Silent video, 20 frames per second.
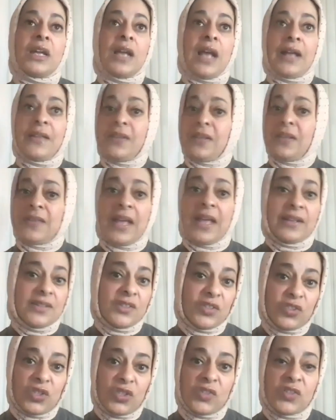I think that
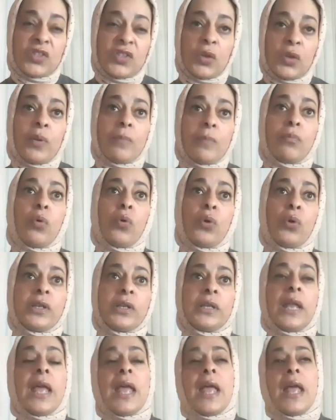is just so
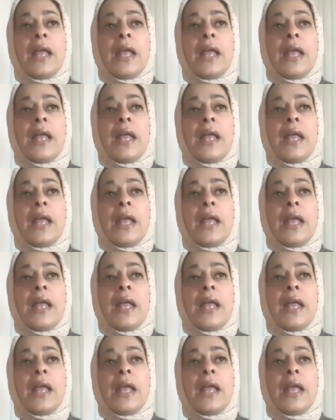important.